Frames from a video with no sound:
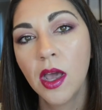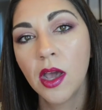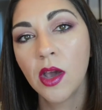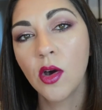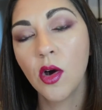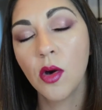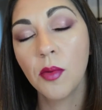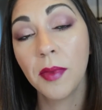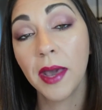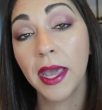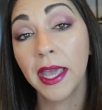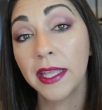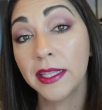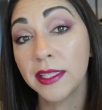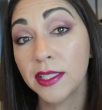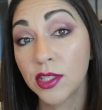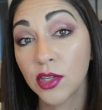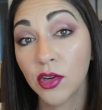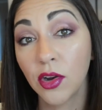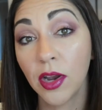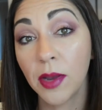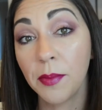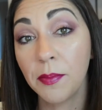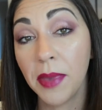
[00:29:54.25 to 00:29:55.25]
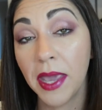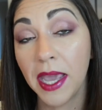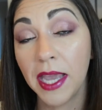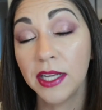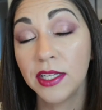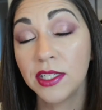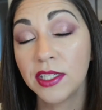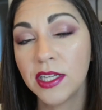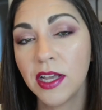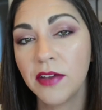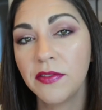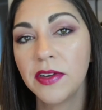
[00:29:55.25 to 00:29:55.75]
go on my Instagram
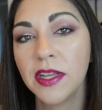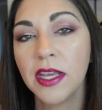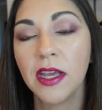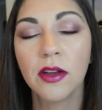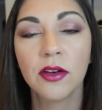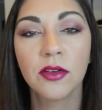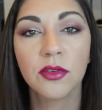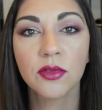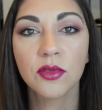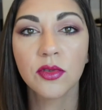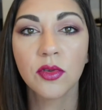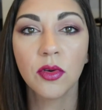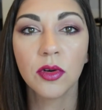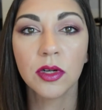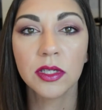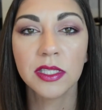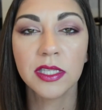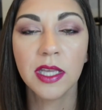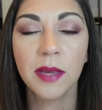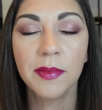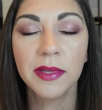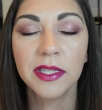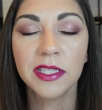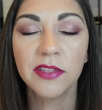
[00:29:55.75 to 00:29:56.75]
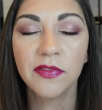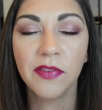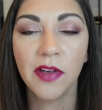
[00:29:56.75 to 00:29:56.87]
page, Stephanie_Simmons.